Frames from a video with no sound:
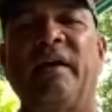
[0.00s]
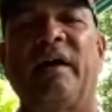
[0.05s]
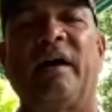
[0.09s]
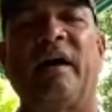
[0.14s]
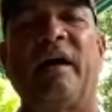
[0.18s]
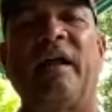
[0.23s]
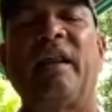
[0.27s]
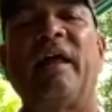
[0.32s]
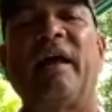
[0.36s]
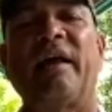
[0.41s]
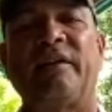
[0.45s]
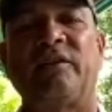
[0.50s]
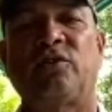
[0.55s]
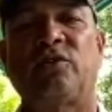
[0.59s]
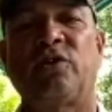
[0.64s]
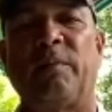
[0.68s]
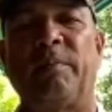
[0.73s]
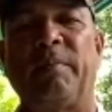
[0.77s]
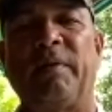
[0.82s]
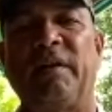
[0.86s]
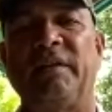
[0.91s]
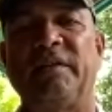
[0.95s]
lying to
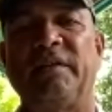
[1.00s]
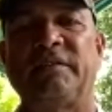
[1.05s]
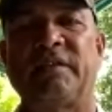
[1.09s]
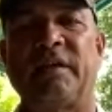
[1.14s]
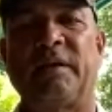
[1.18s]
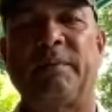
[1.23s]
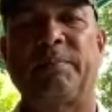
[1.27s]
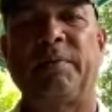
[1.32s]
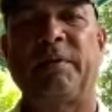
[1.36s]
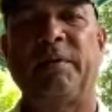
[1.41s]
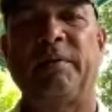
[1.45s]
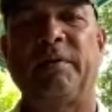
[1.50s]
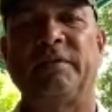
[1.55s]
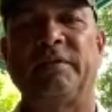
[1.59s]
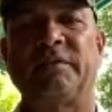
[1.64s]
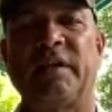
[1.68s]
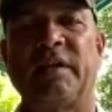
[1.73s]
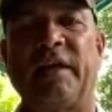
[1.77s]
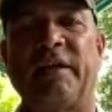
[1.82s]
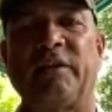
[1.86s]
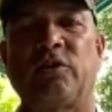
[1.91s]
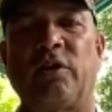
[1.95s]
the
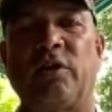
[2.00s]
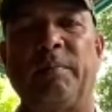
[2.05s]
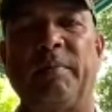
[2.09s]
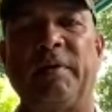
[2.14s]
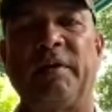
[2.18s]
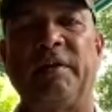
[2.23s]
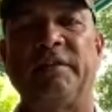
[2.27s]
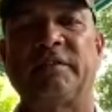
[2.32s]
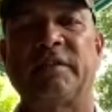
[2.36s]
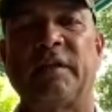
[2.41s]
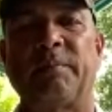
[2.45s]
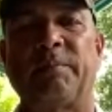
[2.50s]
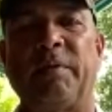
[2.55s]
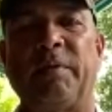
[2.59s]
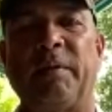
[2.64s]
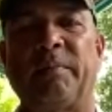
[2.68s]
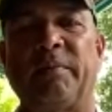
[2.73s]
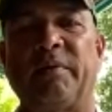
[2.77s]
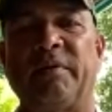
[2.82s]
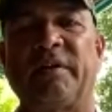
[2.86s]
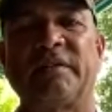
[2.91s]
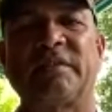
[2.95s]
Belizean people.